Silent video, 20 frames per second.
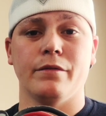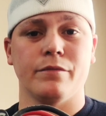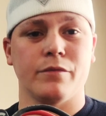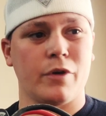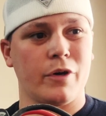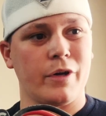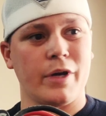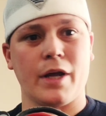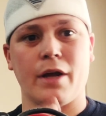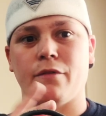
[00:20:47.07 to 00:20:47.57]

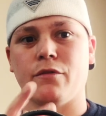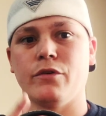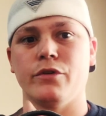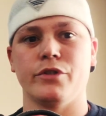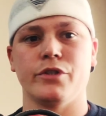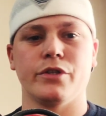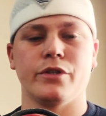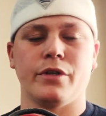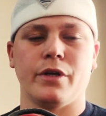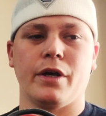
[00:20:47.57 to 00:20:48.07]
on
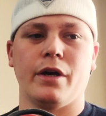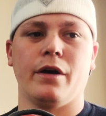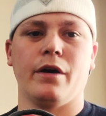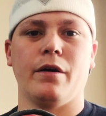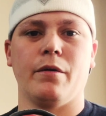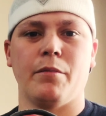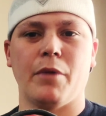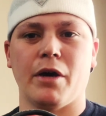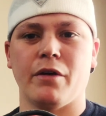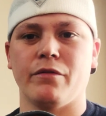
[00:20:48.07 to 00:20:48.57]
average,
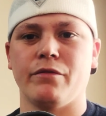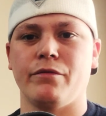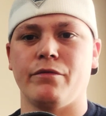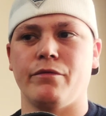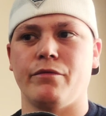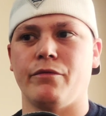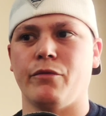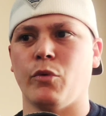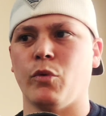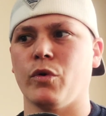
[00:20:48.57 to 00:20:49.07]
about
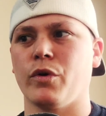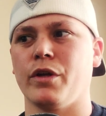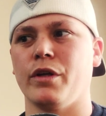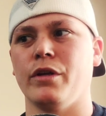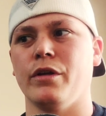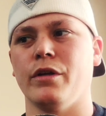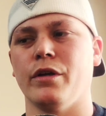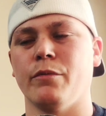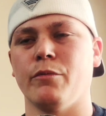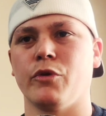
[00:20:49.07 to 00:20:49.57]

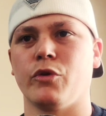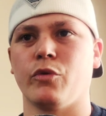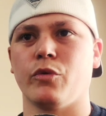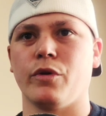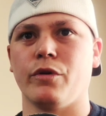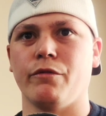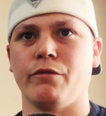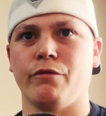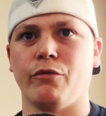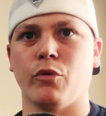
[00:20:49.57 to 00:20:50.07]
40, in
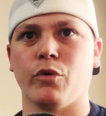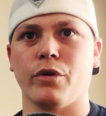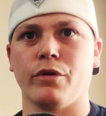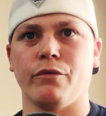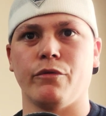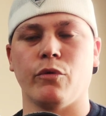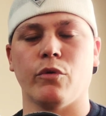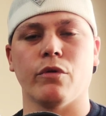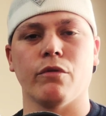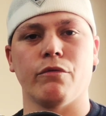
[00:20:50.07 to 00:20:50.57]
between
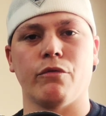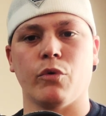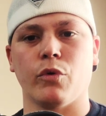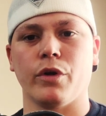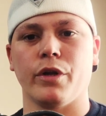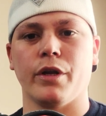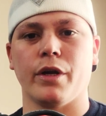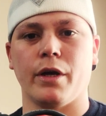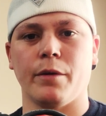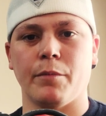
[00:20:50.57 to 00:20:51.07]
44 and
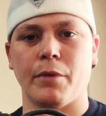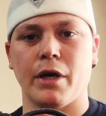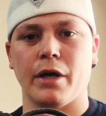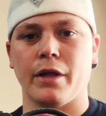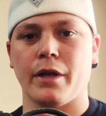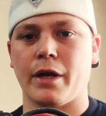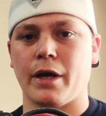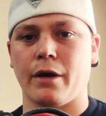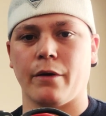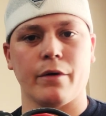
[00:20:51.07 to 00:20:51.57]
49 mile
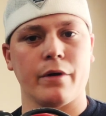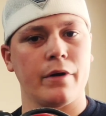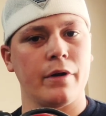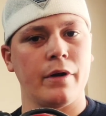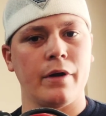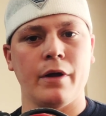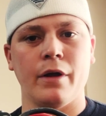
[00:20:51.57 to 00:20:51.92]
an hour,